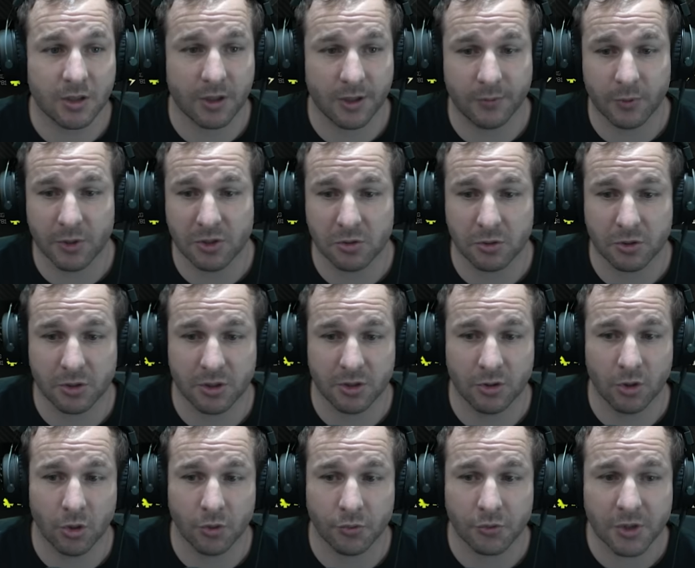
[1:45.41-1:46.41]
If we took no
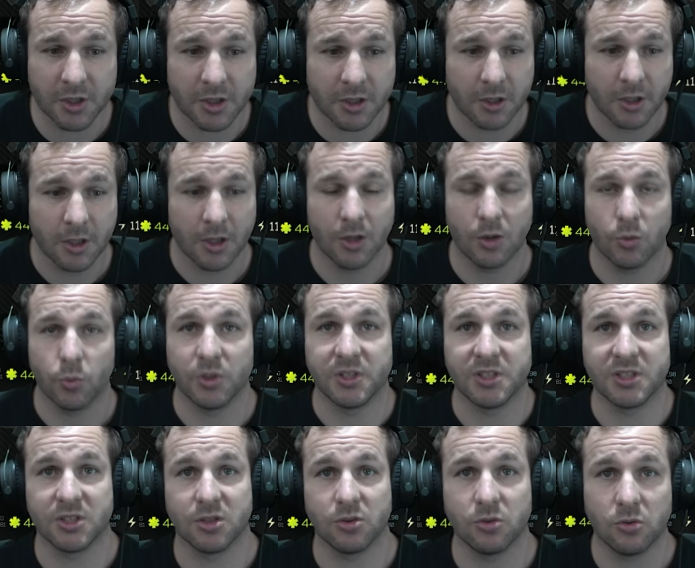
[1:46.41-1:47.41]
rig, we'd
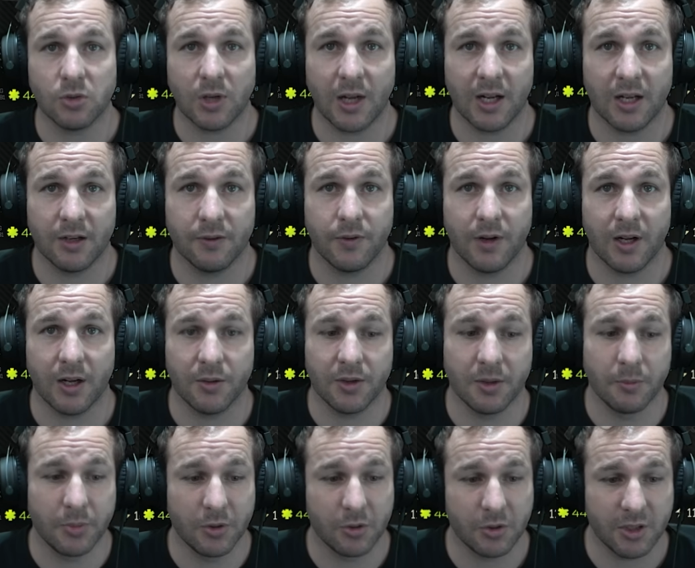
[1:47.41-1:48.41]
still have the
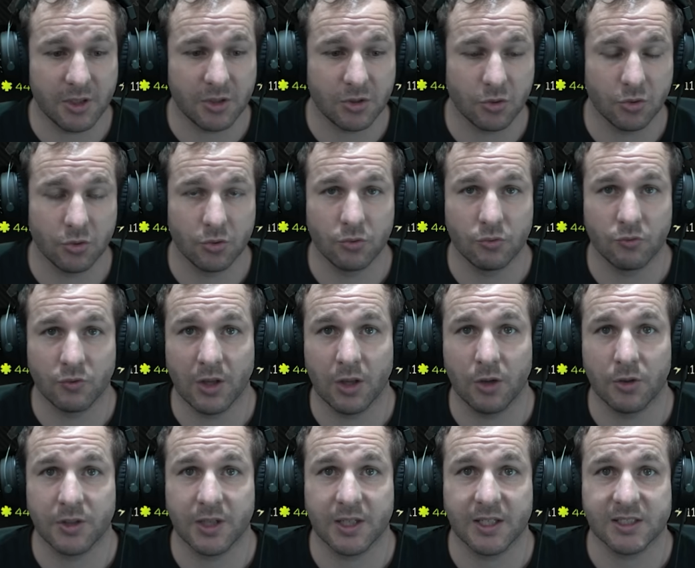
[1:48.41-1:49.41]
ability to
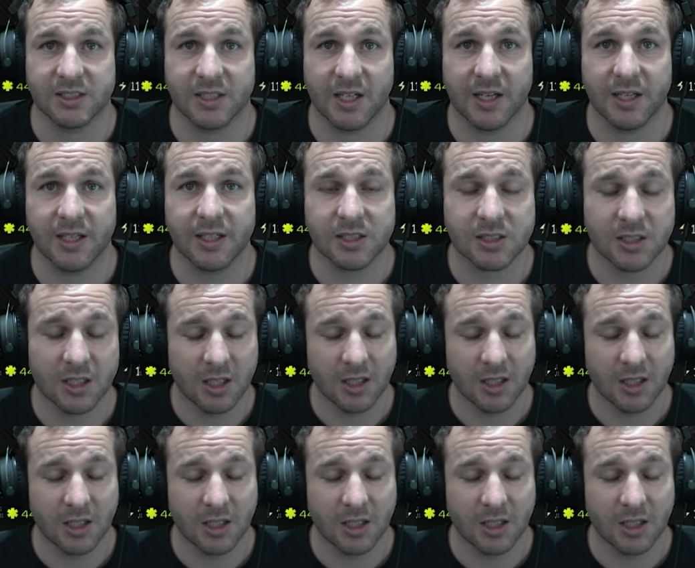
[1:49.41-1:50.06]
reload that SKS.